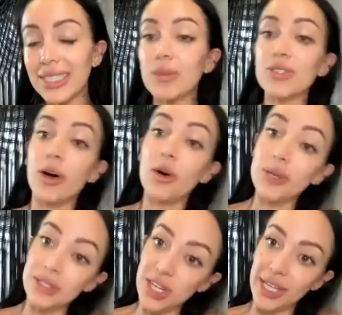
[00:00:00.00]
someone's
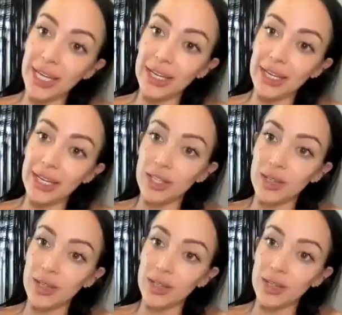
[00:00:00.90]
always checking in on
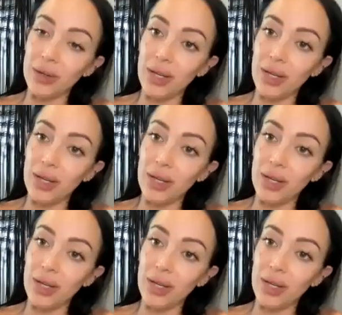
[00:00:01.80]
you.